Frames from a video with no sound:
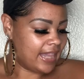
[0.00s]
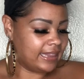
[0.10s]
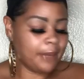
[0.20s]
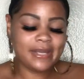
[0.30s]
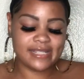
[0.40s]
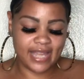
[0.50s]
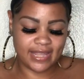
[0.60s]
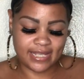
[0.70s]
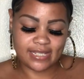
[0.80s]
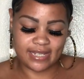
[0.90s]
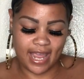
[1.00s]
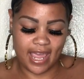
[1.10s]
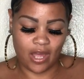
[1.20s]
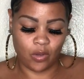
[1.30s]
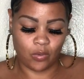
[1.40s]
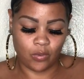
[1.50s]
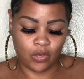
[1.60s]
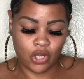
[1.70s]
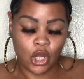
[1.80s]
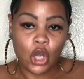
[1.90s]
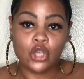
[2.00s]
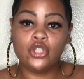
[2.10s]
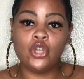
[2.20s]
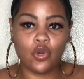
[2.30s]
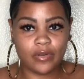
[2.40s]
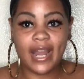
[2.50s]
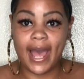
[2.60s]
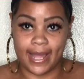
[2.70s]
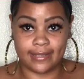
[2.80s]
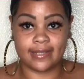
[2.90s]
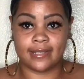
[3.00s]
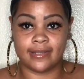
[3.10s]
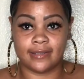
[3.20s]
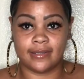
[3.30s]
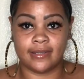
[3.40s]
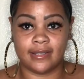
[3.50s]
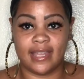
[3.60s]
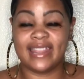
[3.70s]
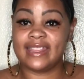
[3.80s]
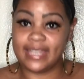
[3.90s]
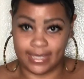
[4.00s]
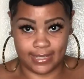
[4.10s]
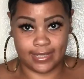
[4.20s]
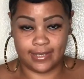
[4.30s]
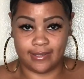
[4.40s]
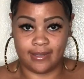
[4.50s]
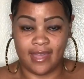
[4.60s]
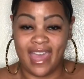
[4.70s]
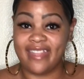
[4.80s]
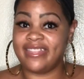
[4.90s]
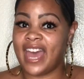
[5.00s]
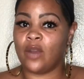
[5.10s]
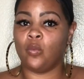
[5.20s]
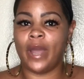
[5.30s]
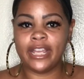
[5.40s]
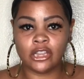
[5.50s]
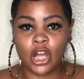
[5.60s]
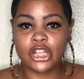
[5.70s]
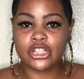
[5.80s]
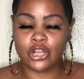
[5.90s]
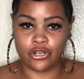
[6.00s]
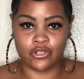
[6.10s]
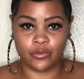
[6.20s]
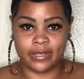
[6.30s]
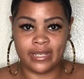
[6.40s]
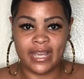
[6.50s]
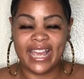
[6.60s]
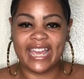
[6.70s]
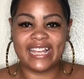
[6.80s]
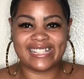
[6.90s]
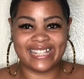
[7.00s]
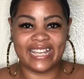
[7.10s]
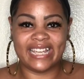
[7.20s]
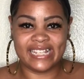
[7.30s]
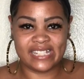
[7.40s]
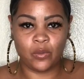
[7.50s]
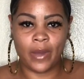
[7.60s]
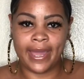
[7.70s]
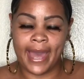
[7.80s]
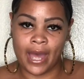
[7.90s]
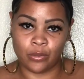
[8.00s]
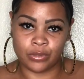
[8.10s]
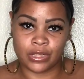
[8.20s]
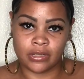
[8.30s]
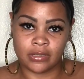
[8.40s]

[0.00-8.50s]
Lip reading: Let me say this now. Do not think that weight loss surgery is the easy way out.